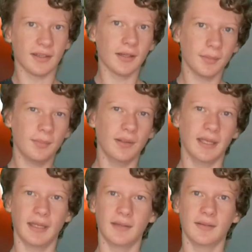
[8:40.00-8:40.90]
up,
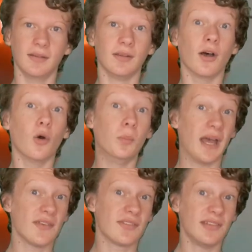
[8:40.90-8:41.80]
and the
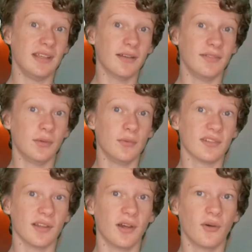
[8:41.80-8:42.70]
opacity of it was
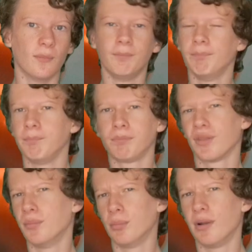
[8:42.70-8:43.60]
low.
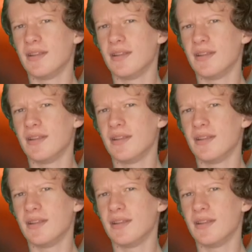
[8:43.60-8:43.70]
Pretty